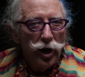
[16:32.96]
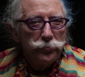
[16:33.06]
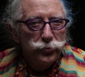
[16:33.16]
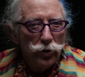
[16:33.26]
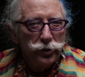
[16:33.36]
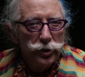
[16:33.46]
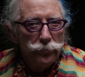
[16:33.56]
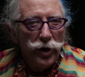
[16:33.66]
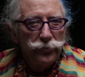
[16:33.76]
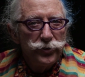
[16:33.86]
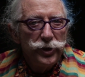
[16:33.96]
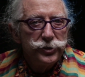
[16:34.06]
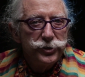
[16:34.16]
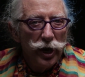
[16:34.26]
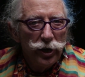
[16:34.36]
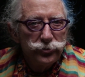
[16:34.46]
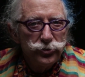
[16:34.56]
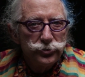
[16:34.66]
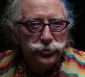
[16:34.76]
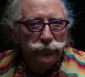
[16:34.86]
I'm talking about the
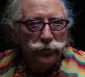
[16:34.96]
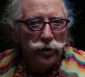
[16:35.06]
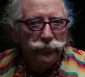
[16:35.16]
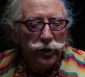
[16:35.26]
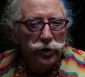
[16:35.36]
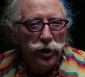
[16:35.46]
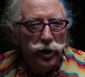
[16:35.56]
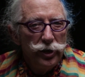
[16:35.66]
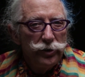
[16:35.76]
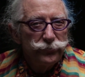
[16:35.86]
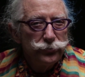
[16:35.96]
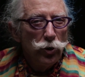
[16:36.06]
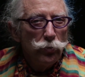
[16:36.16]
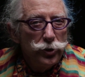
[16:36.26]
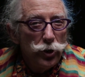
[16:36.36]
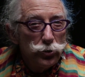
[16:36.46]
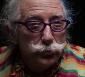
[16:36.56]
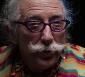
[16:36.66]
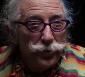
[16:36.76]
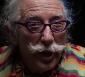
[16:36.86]
intelligence of loving. And if no one
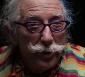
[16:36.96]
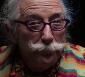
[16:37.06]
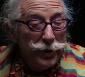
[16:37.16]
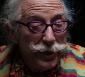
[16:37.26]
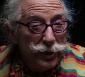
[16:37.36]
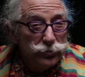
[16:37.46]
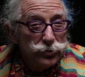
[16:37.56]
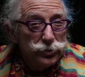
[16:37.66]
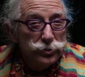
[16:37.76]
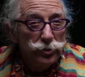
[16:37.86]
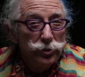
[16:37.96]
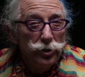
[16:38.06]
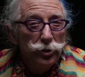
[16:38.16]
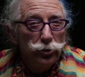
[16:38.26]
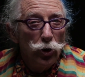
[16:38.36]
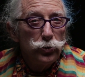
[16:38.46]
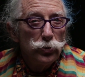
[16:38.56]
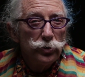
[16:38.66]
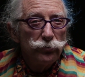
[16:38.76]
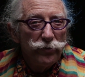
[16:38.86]
knows what that means, go
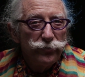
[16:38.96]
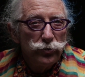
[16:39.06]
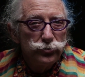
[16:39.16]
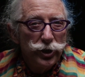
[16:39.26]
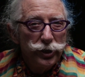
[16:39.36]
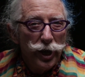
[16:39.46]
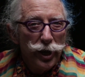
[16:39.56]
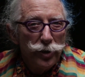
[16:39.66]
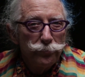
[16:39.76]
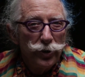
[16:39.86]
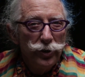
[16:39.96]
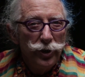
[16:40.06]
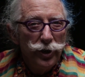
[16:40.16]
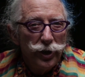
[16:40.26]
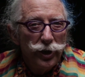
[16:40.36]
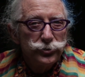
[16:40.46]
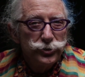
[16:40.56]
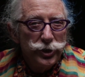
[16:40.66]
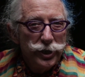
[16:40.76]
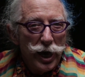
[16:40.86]
to a refugee camp and
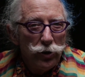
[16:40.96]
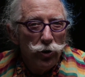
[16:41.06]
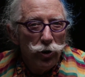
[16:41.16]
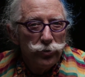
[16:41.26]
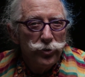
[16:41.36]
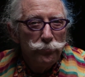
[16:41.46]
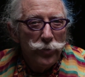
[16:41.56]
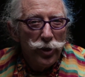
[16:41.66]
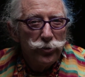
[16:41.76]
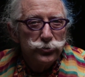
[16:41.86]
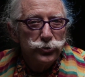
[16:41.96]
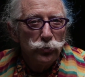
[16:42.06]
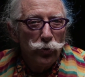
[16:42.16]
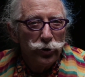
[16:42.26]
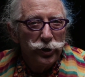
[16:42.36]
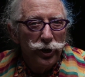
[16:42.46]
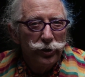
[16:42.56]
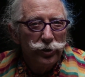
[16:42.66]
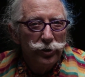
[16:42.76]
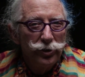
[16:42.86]
see how hard the mothers are
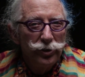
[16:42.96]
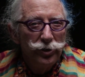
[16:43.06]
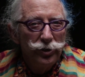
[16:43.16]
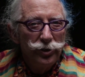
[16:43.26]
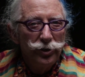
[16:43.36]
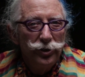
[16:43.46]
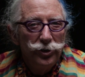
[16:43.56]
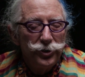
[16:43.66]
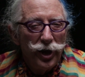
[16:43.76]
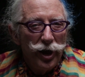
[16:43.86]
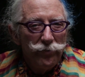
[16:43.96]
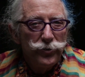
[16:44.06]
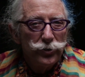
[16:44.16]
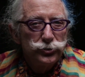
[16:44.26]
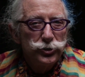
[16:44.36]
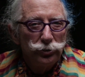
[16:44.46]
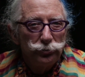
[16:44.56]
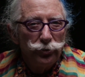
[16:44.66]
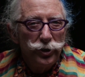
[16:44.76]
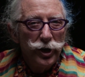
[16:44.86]
working to have their
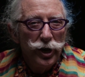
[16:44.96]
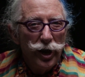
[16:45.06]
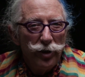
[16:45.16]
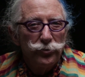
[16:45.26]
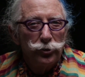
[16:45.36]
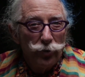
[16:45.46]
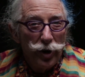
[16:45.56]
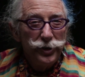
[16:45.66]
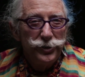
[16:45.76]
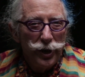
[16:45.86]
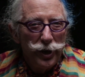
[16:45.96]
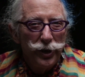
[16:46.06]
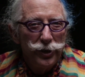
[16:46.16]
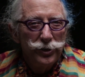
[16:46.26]
children have a great day.